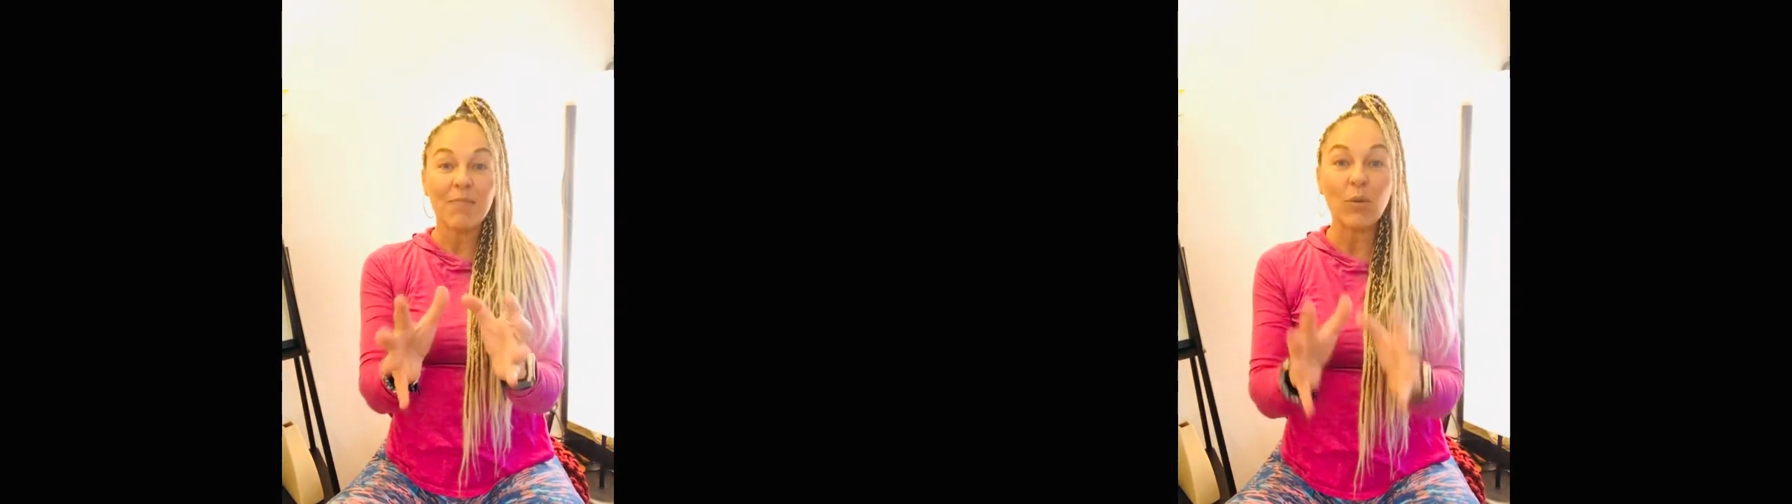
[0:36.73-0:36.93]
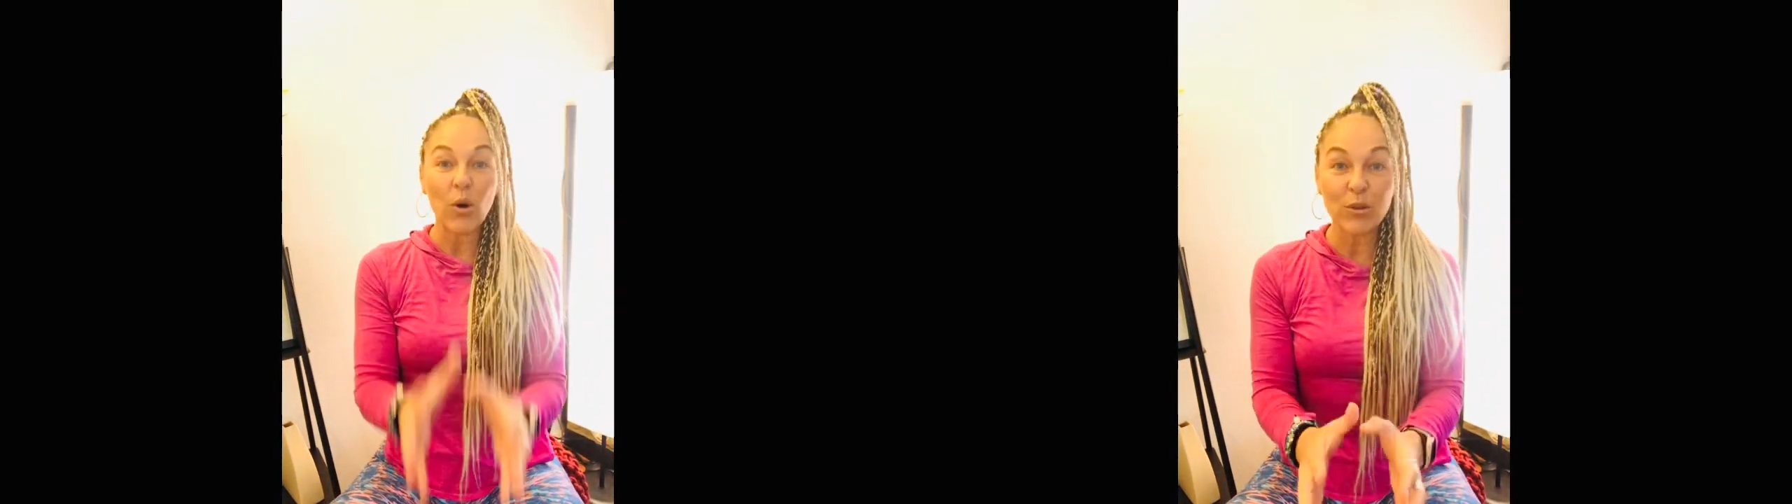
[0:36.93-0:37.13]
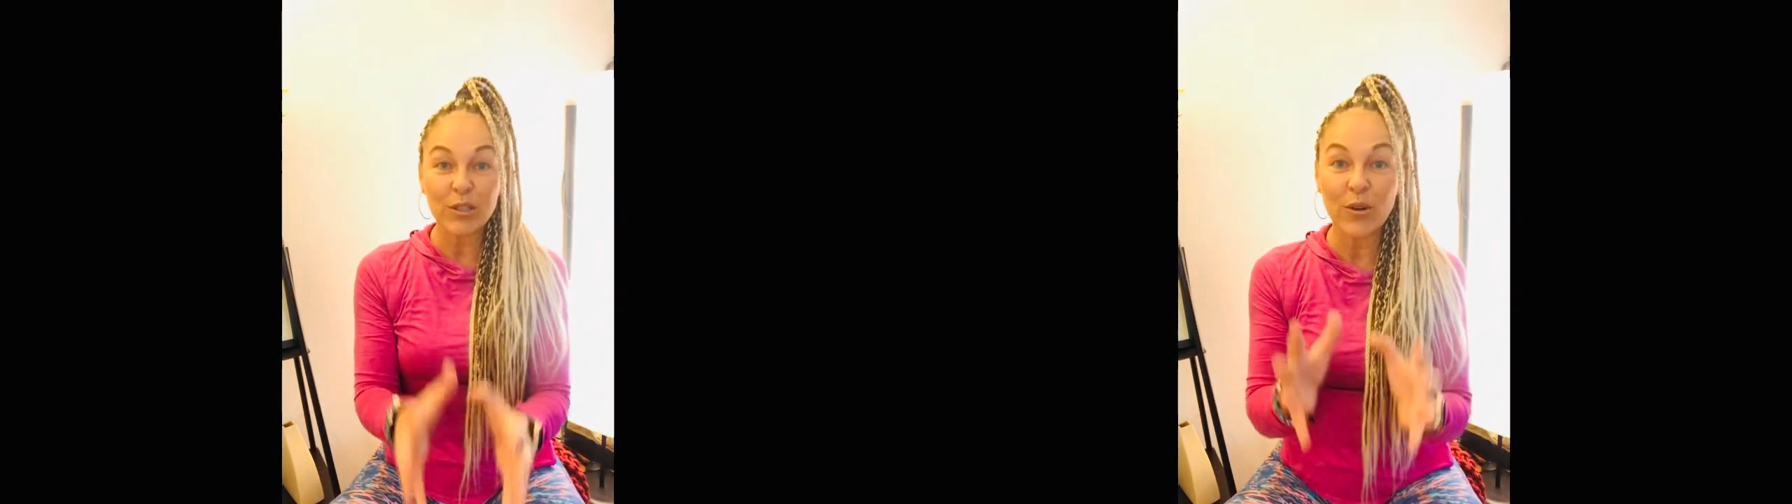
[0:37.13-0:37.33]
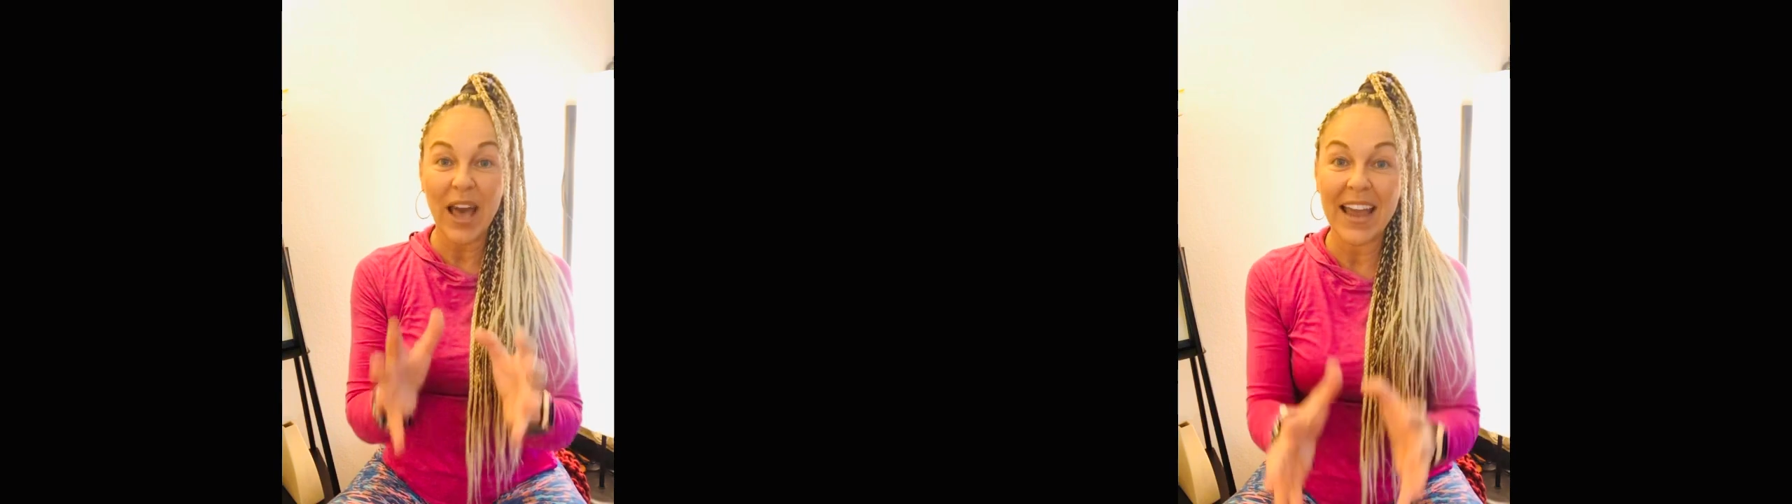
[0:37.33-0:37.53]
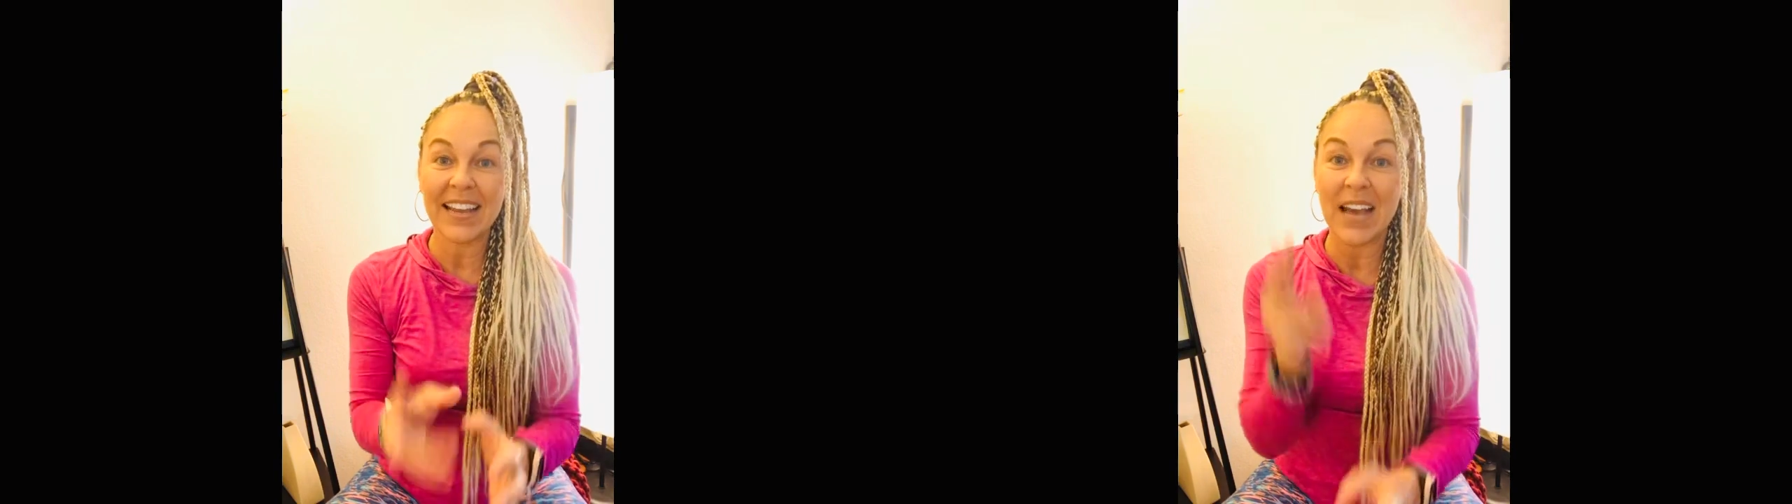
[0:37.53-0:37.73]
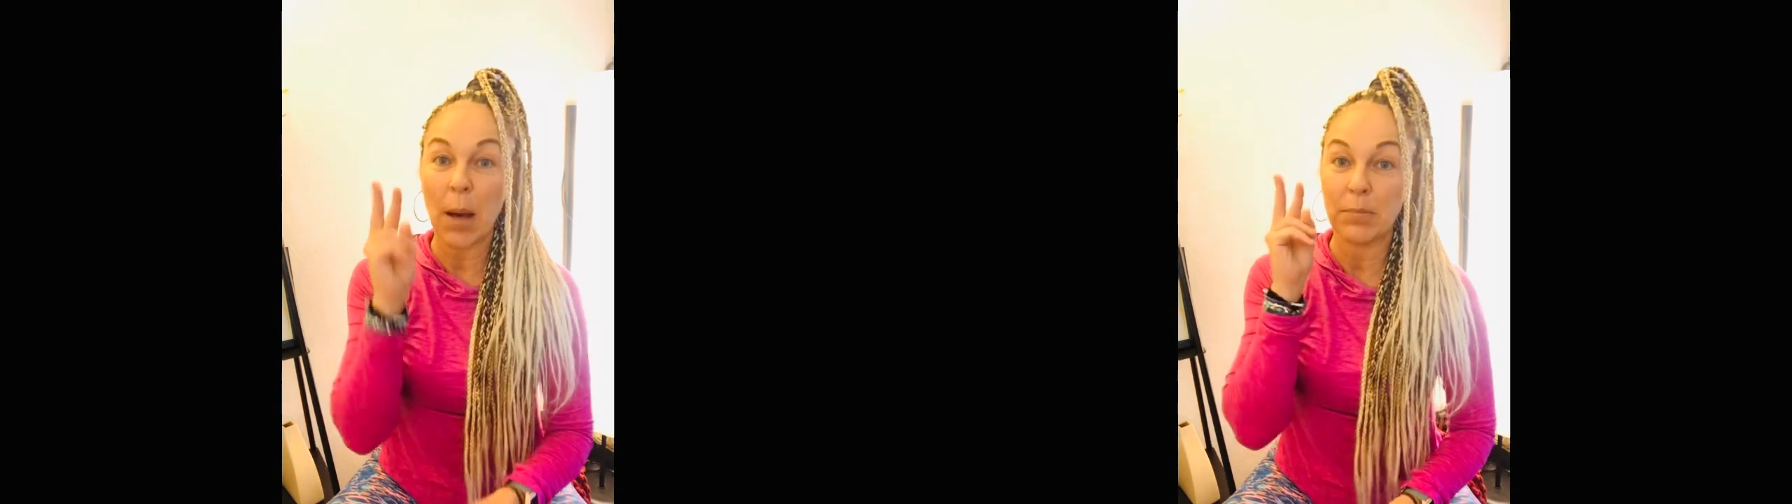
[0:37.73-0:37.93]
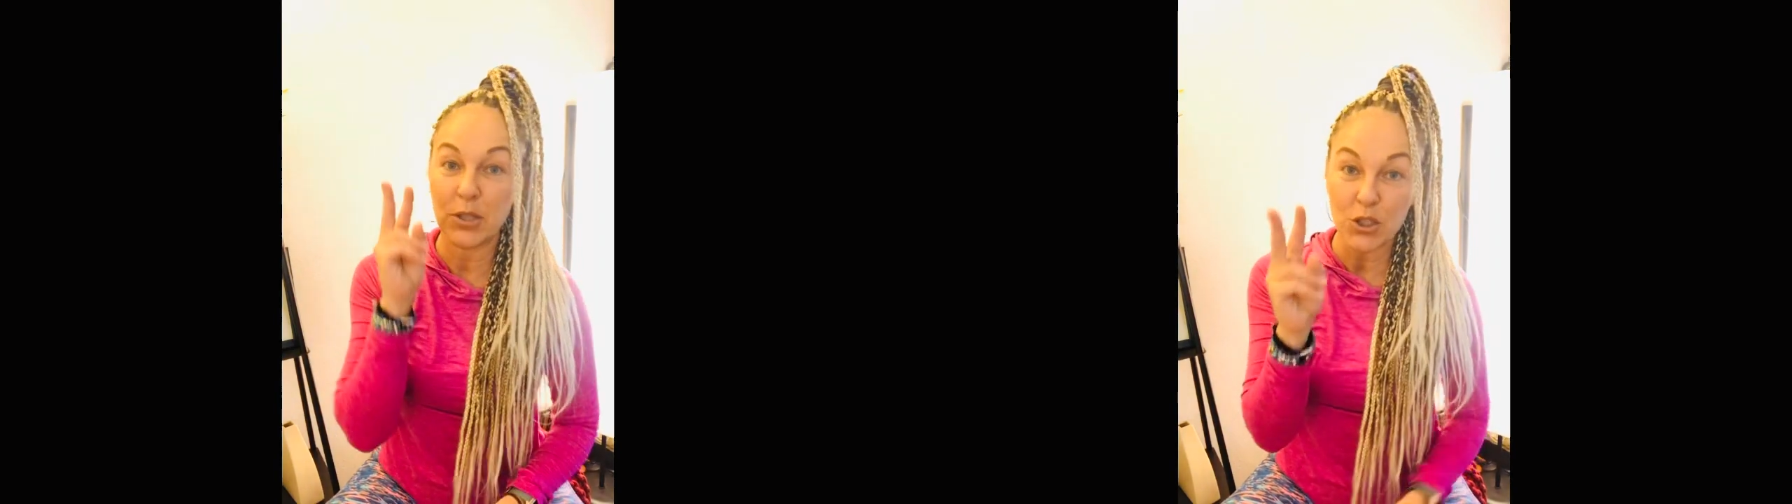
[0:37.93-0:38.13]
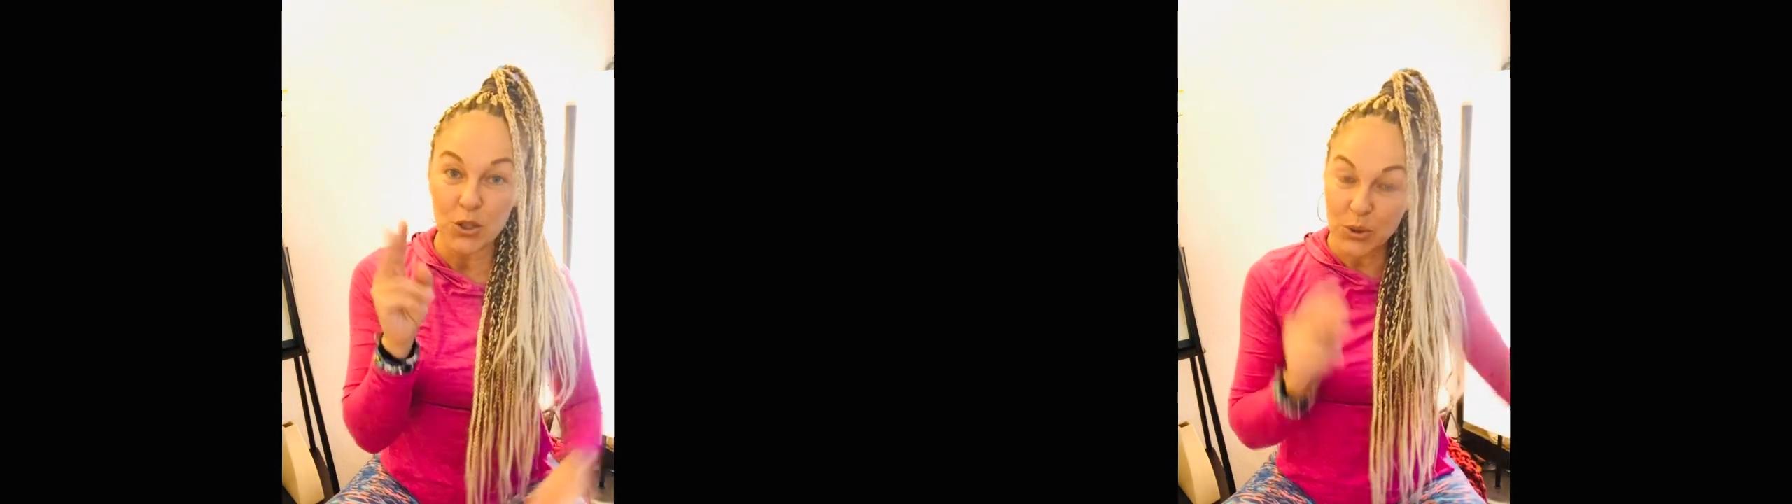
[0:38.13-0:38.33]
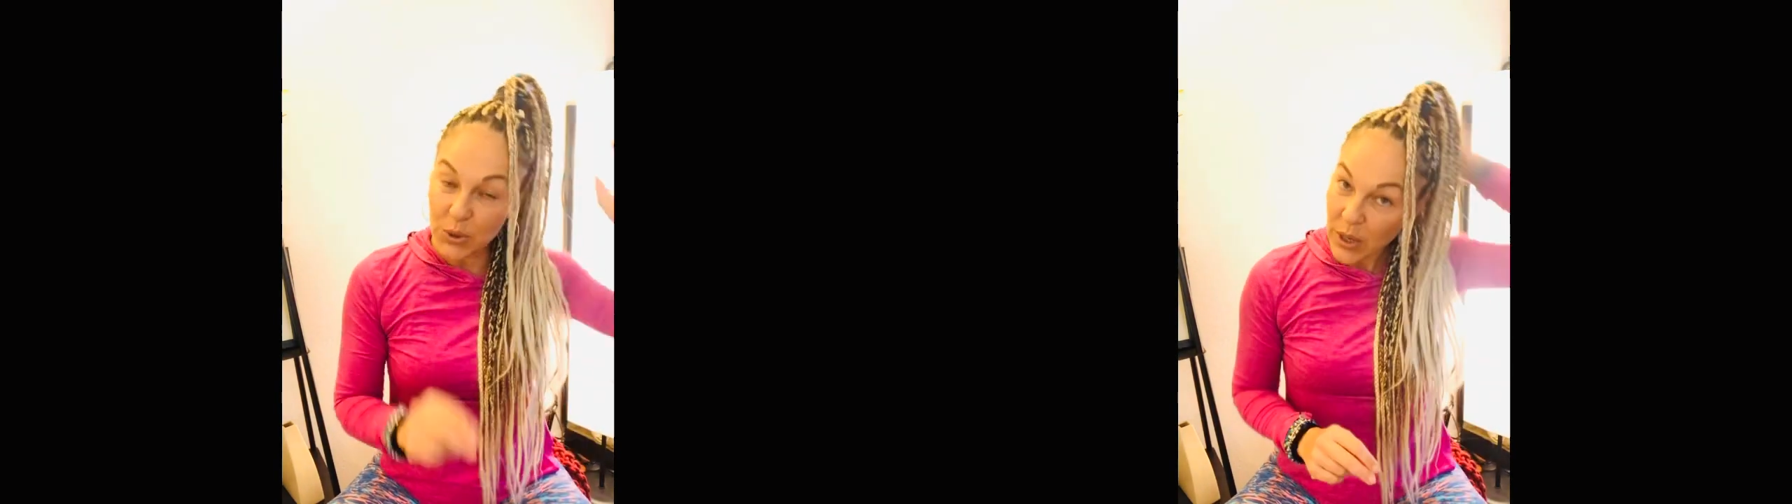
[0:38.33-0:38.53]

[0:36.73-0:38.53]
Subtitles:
also adding up 2